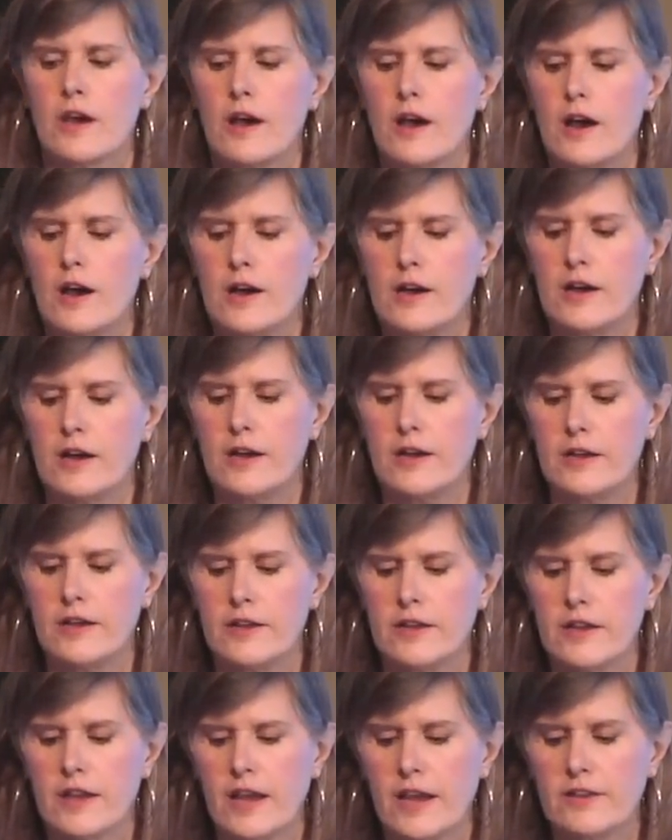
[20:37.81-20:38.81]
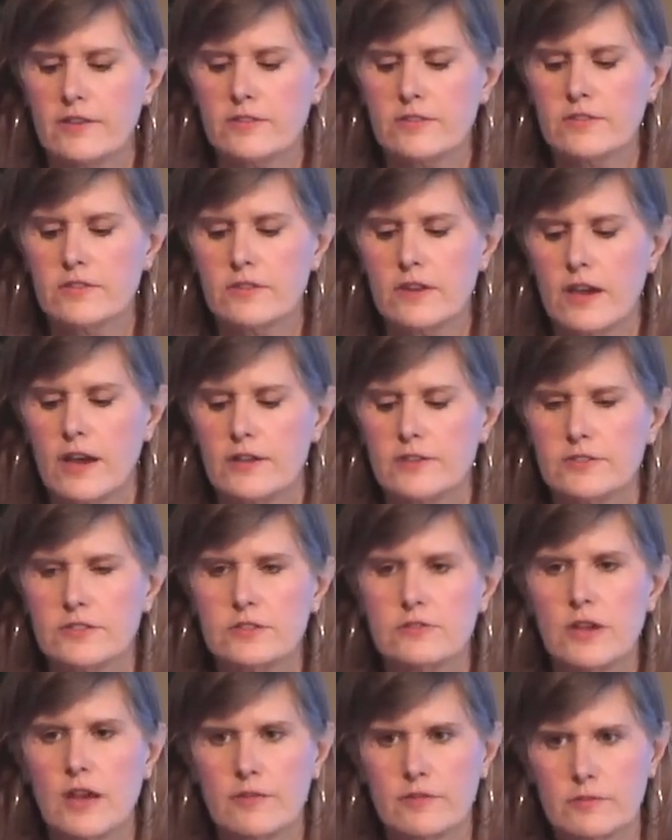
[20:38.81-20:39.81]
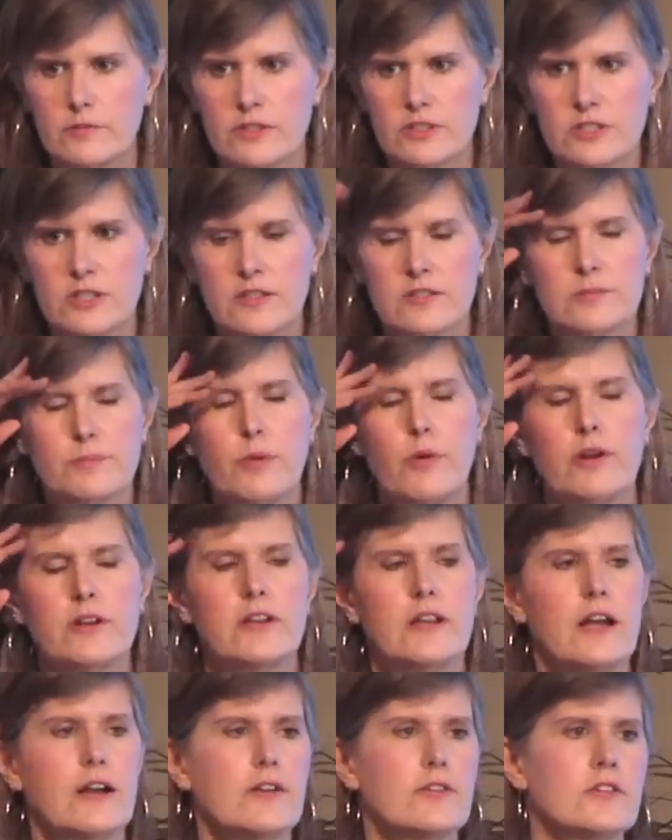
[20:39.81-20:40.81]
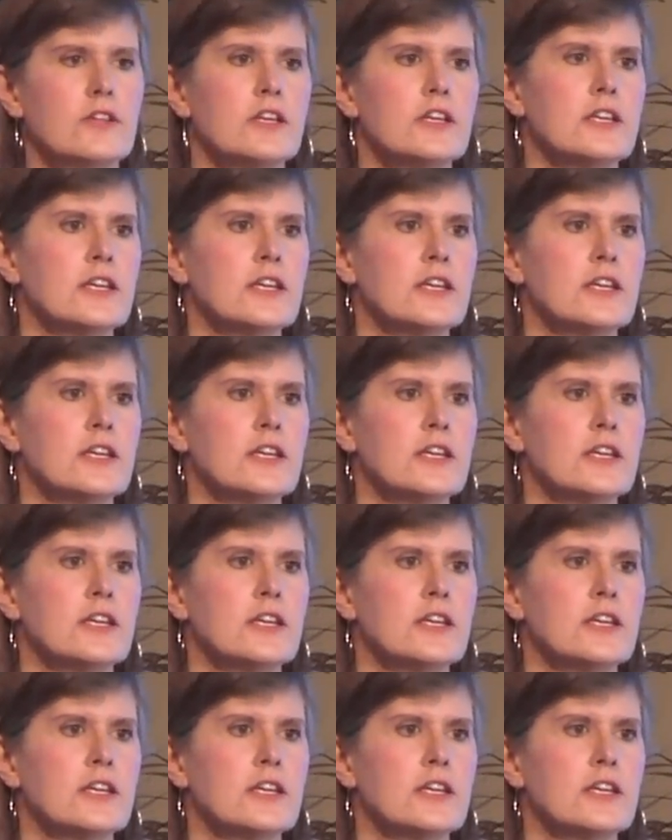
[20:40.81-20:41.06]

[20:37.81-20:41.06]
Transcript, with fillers: As Sue Heavenrich has pointed out,